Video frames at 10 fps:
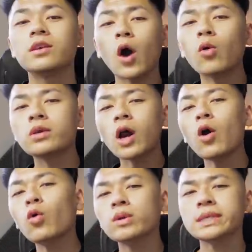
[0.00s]
Yo,
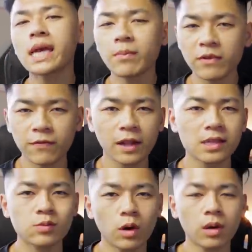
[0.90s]
yo, what's happening,
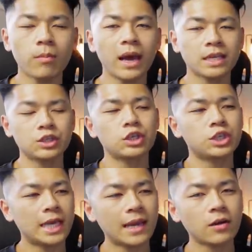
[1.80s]
fellas? Welcome back to the
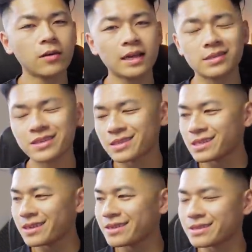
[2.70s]
channel. As you can
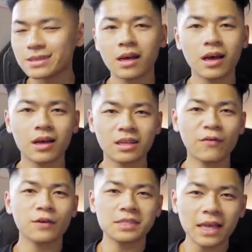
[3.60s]
see, this is a, a
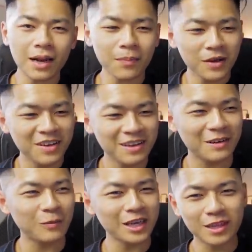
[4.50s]
different setup.
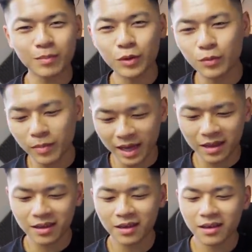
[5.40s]
We got the boom
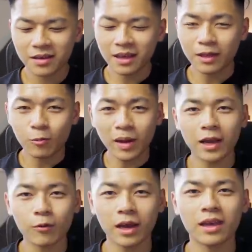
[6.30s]
mic and the
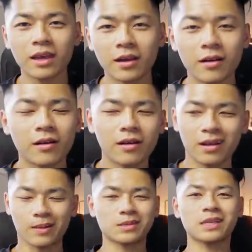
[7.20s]
mic right here.
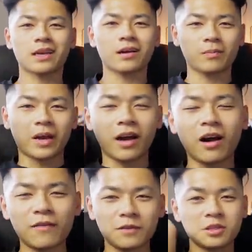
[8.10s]
I'm sitting on my
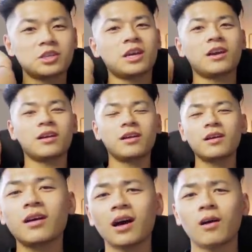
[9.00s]
office chair.
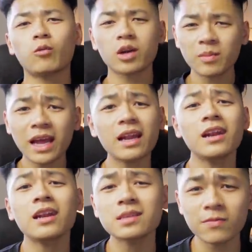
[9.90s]
Uh, we're gonna be
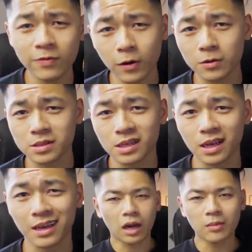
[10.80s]
editing some photos
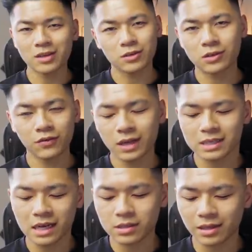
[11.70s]
today. I'm not too sure if you guys
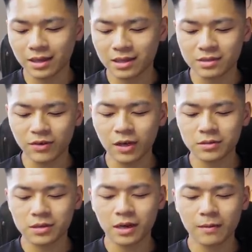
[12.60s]
actually like these videos
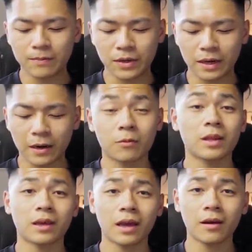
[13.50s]
or not, but I don't
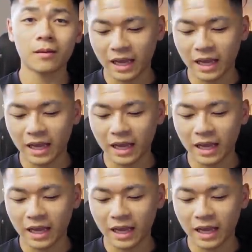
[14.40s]
really care.